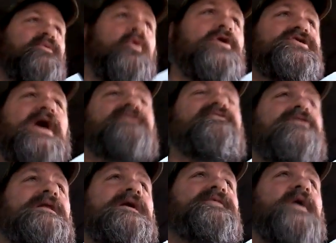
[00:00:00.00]
porch, I
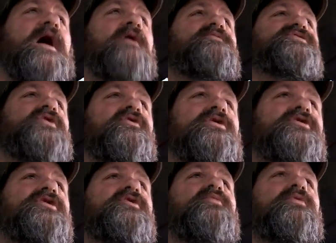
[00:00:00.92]
really thought was going to
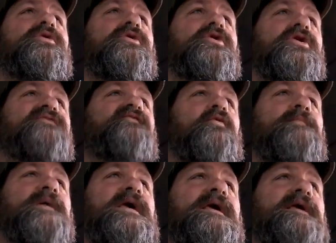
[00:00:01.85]
do good for
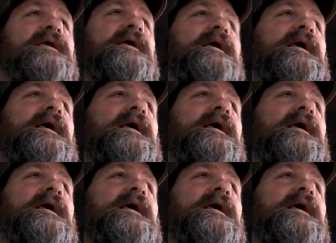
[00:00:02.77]
me